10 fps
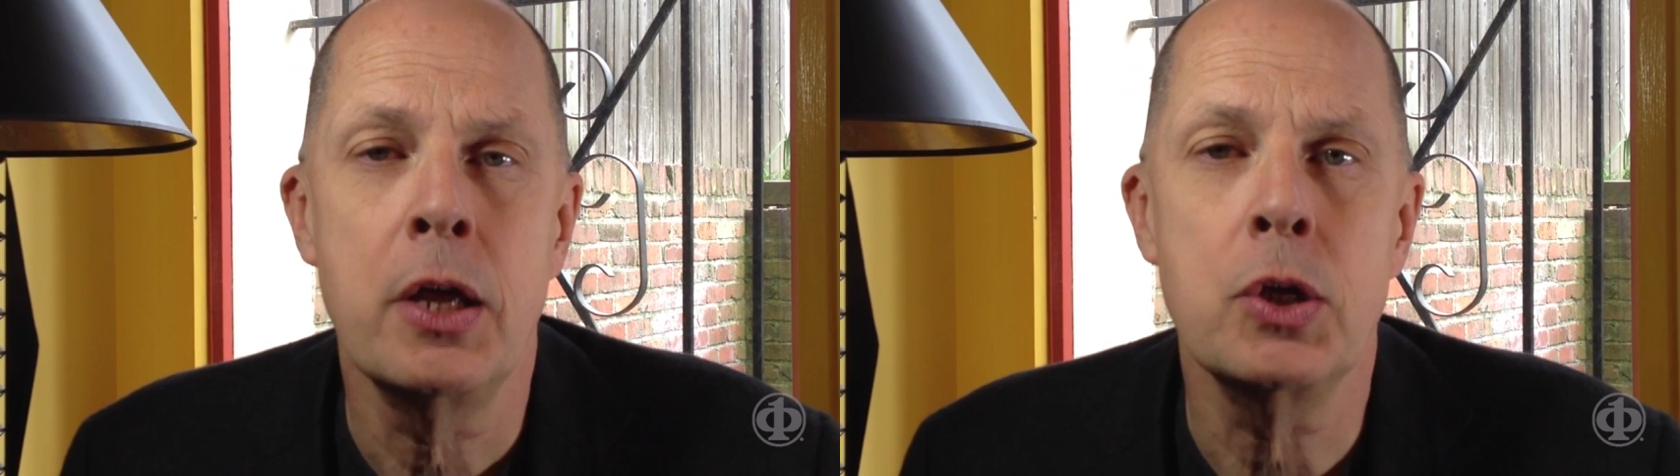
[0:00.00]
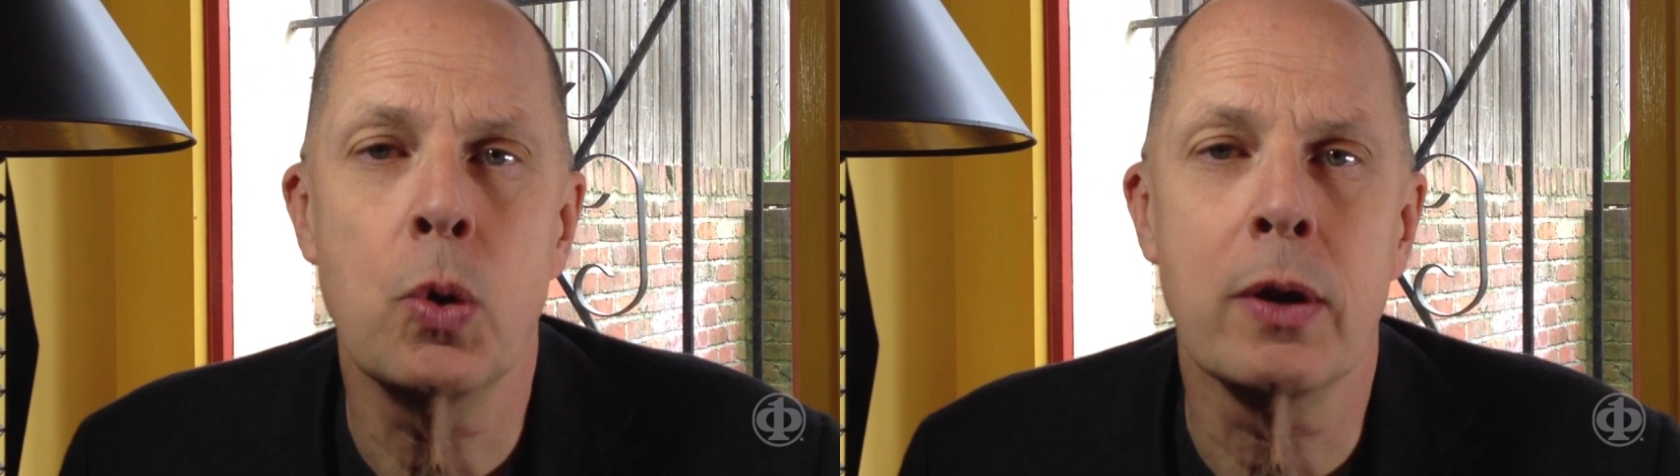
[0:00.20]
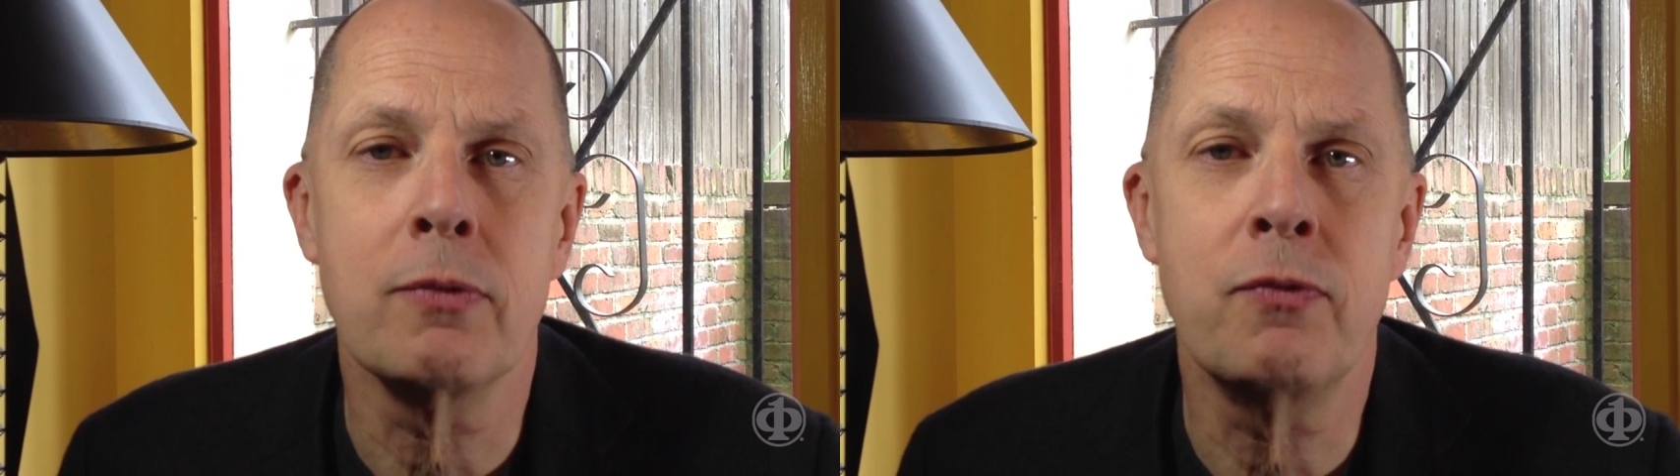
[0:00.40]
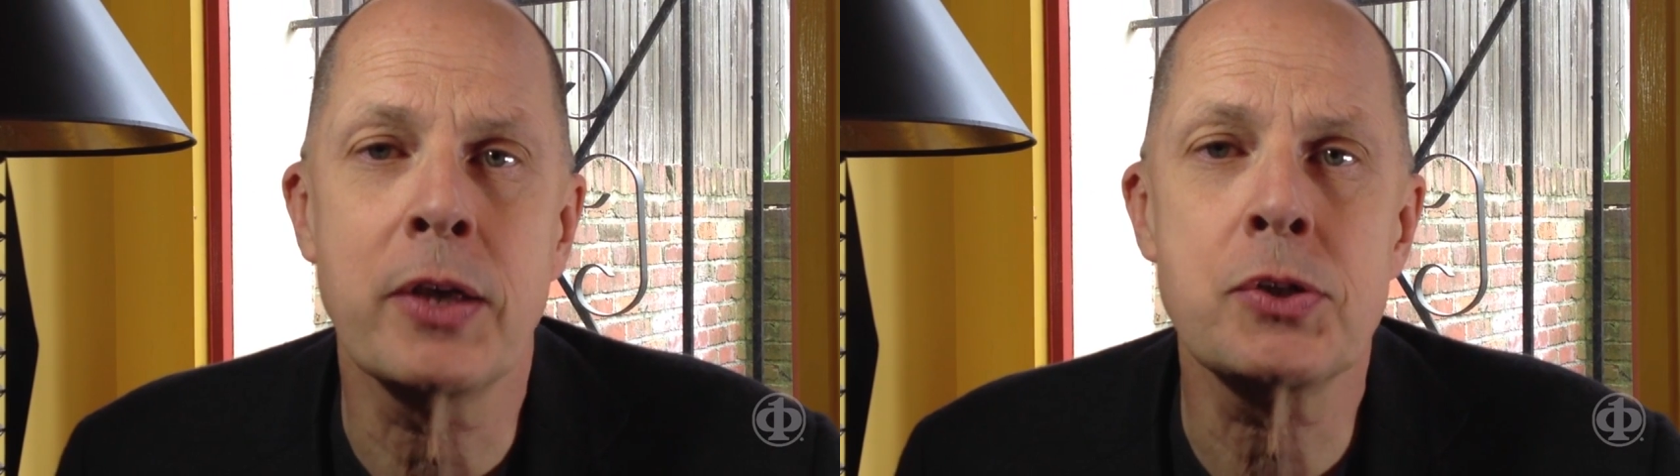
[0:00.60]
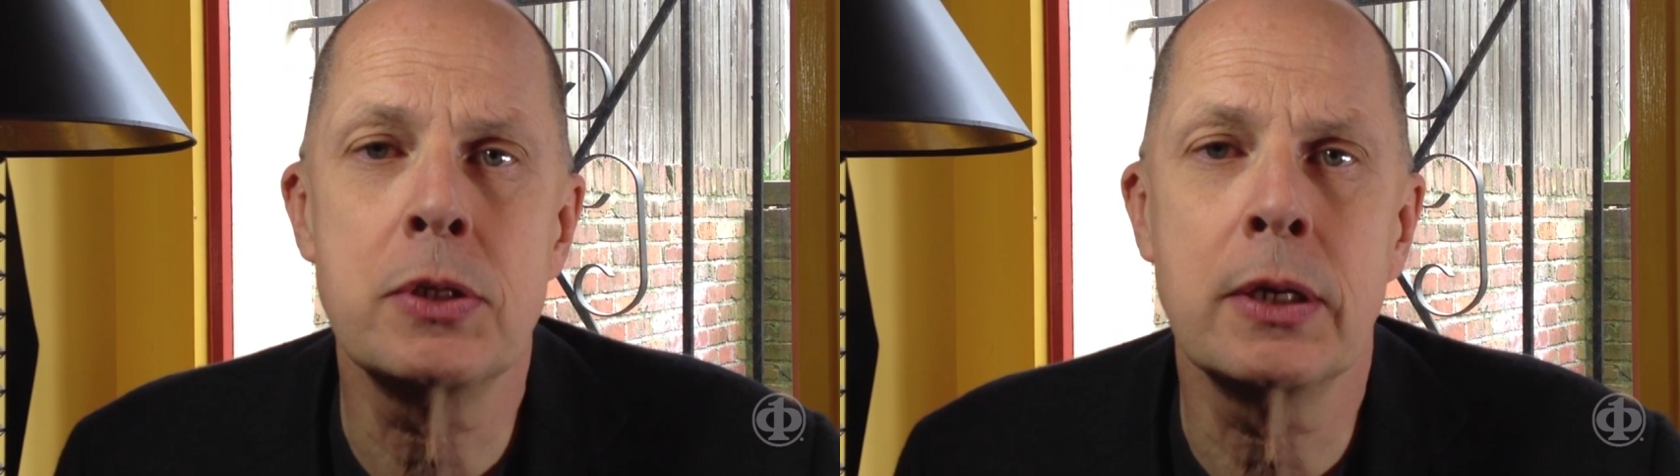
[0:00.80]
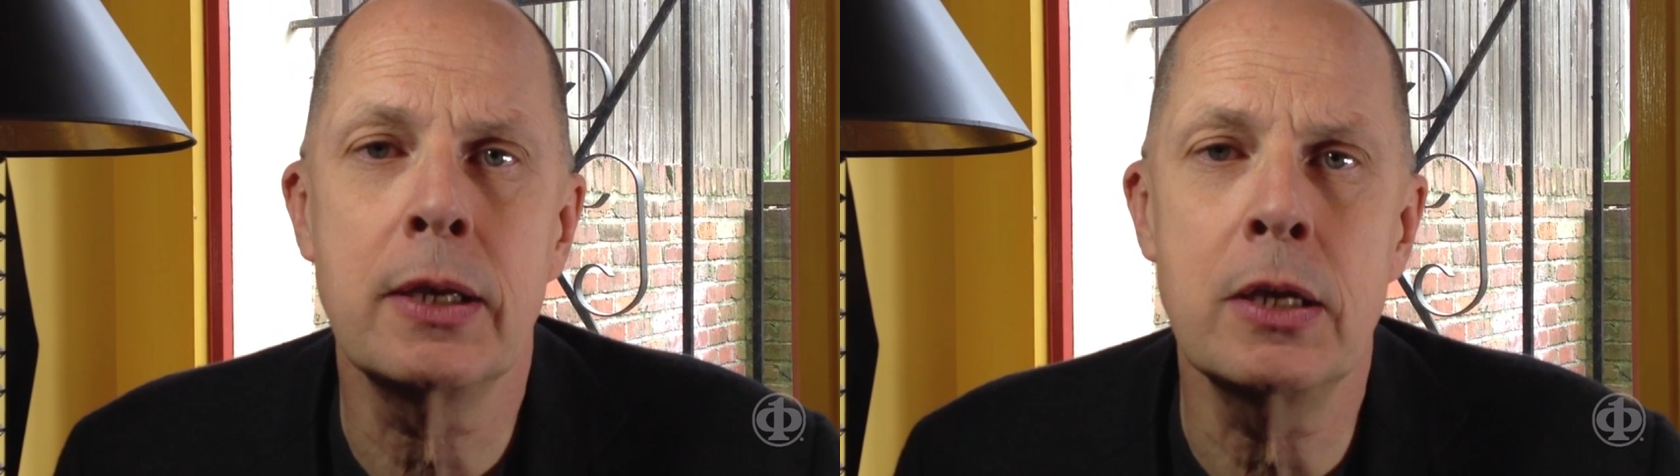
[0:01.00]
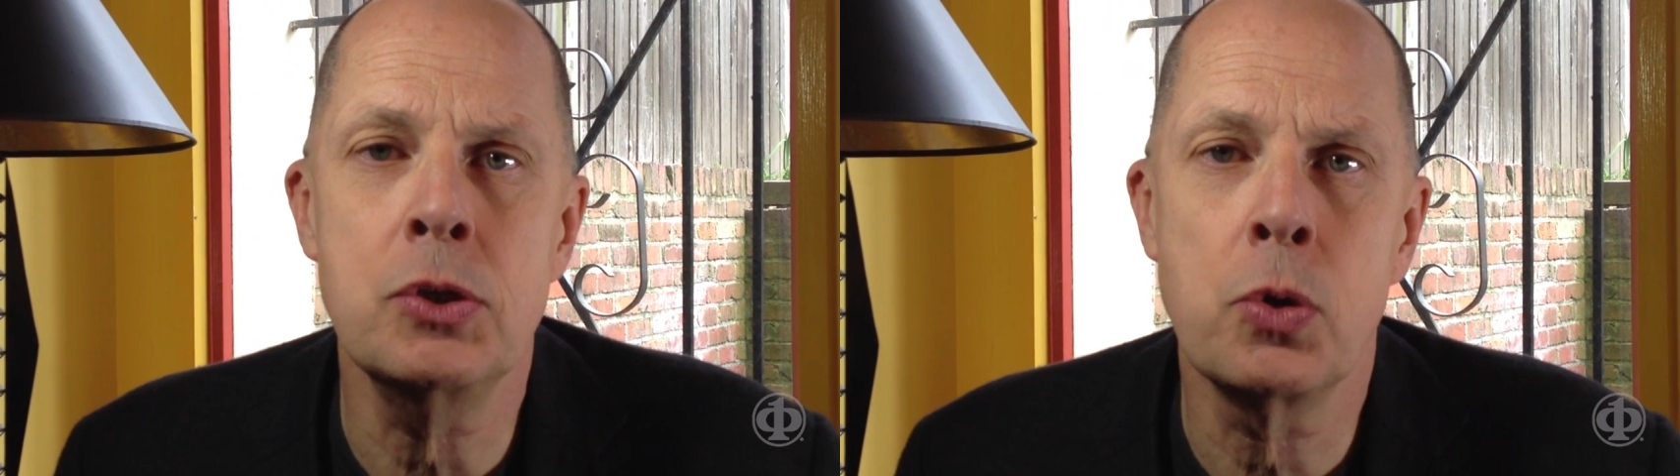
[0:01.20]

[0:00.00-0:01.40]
You are investing in